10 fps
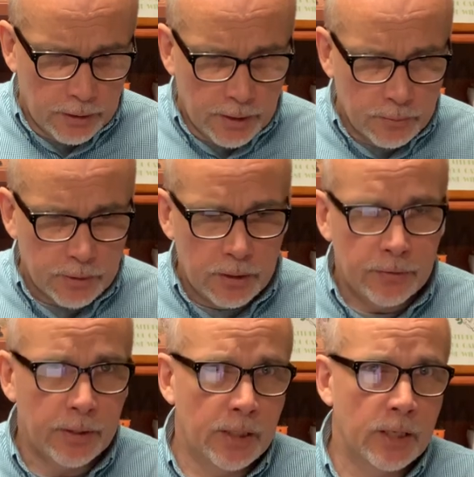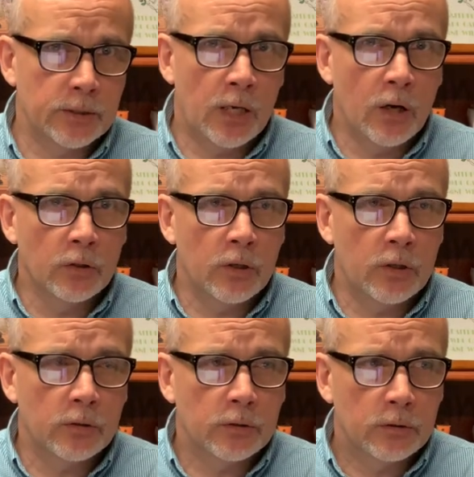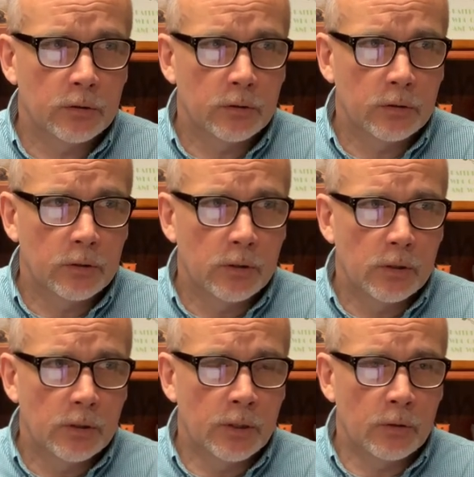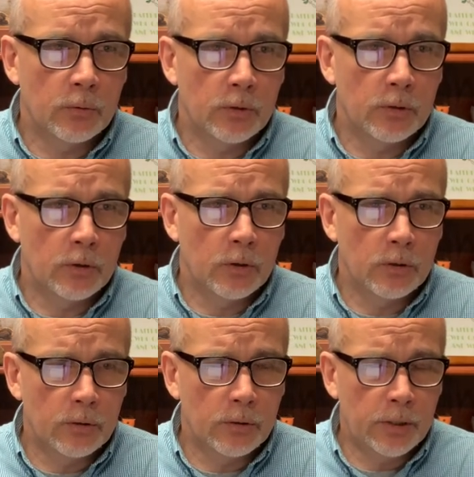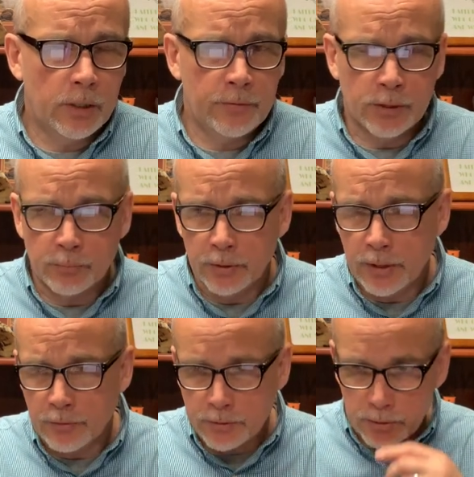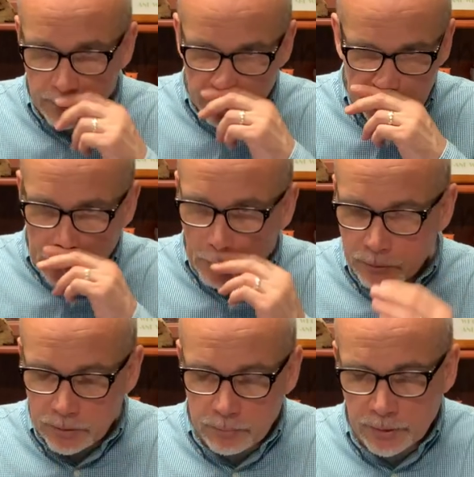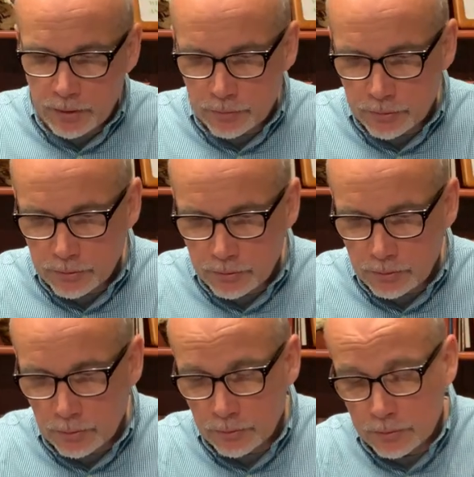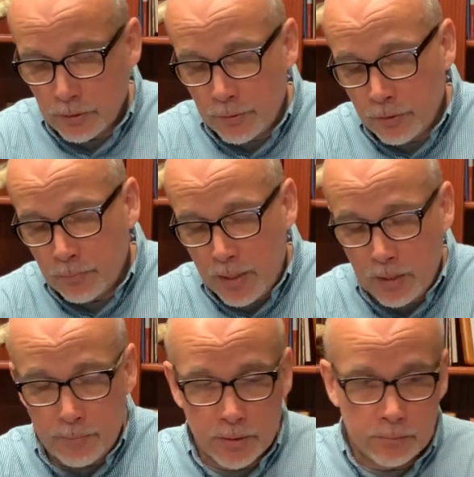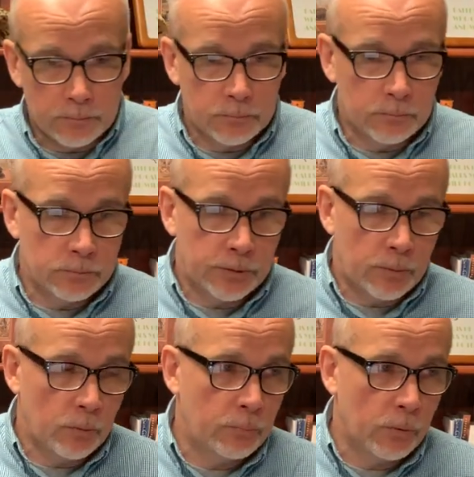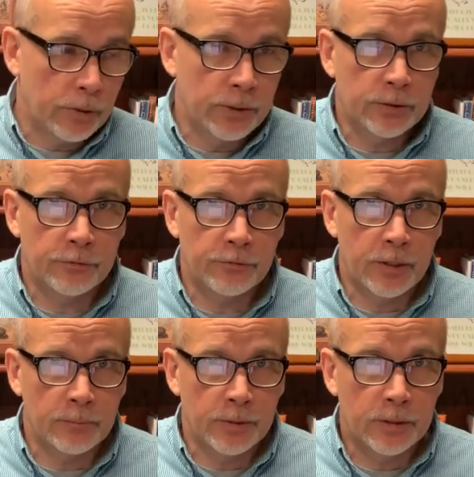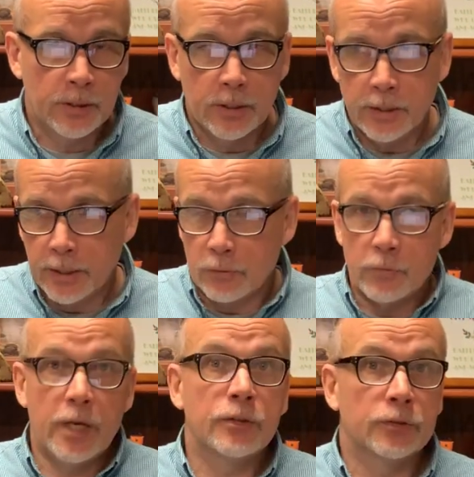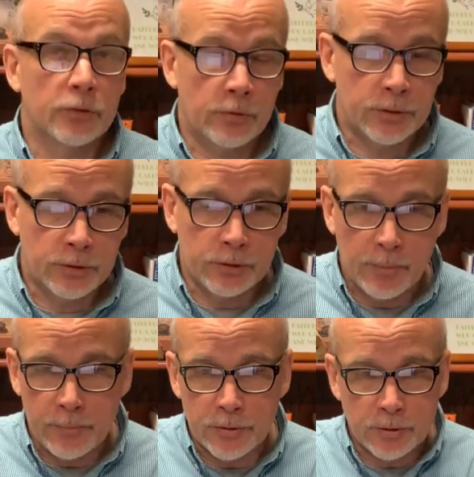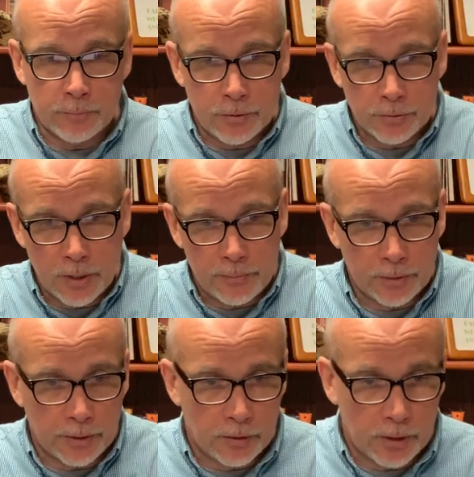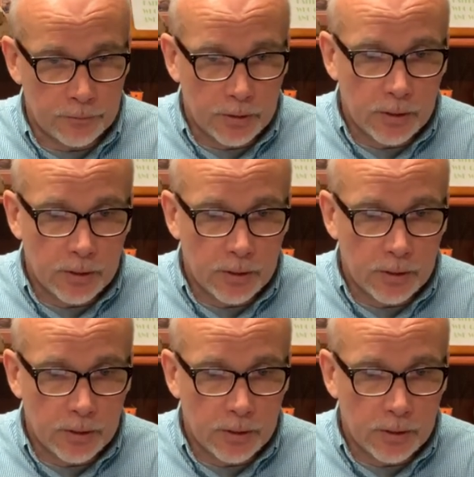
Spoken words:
of times, even in us, how long, you know, even as believers, some of you may have been, say, well, born into the family, kind of raised as a Christian, and maybe some of you came in later life.